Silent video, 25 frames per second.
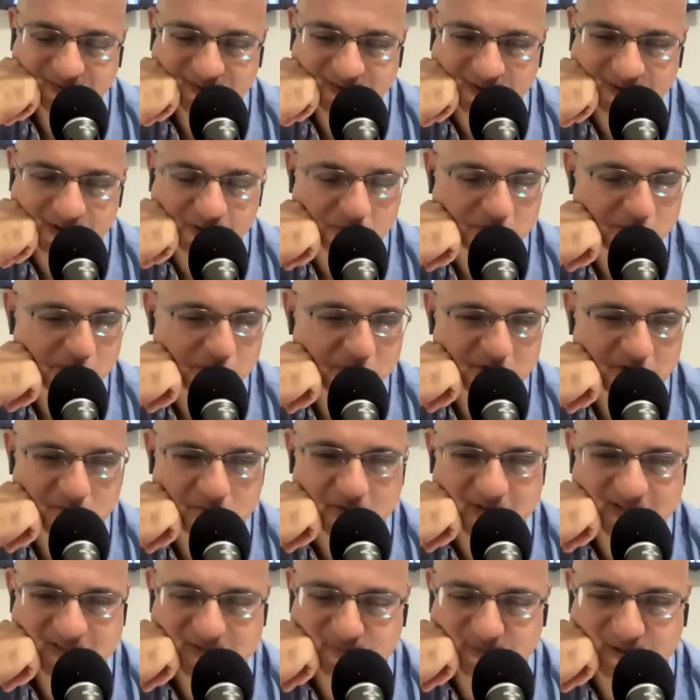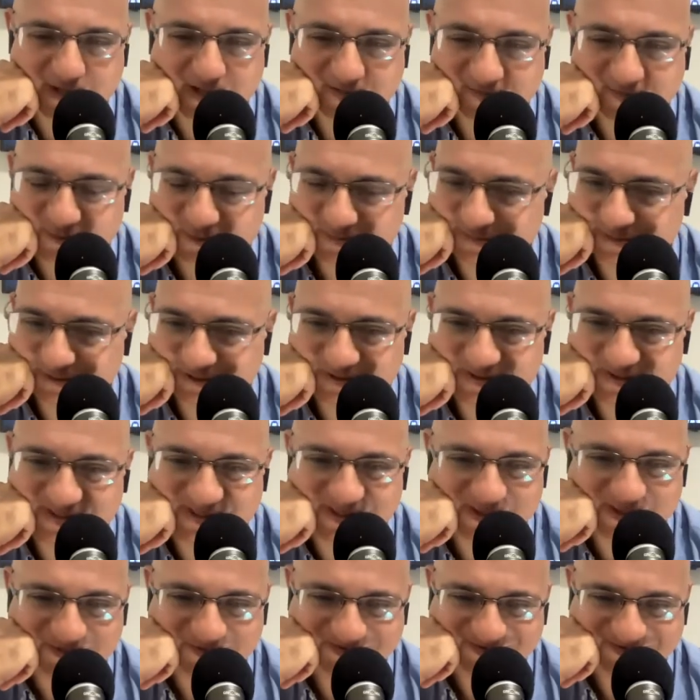you know what would be the best platform to do
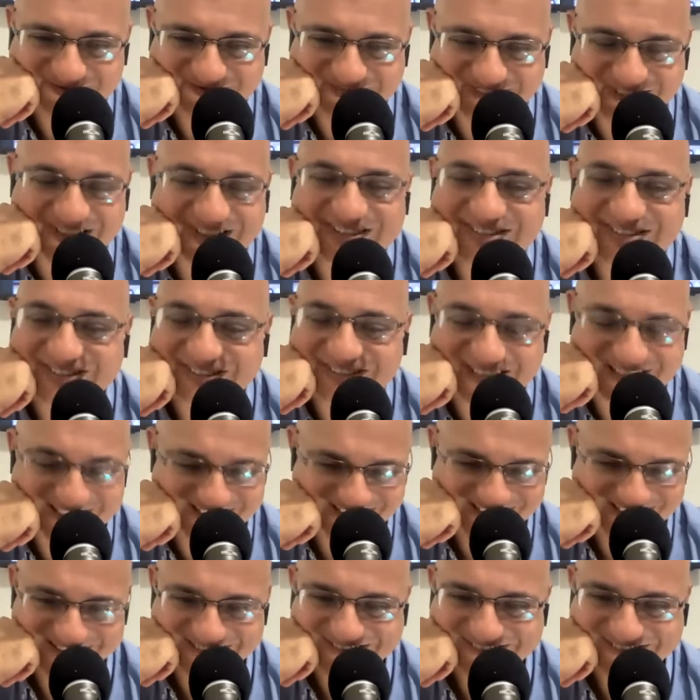so? I'll let you guess.